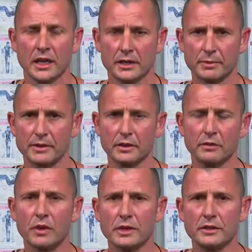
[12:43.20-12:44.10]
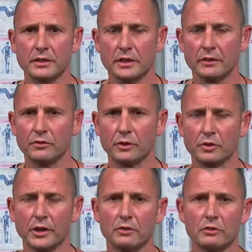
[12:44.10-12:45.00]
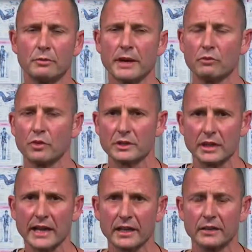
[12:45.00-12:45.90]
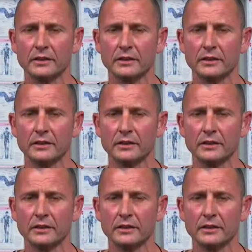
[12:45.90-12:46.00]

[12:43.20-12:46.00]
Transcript: especially ones if we're critical about what's lacking.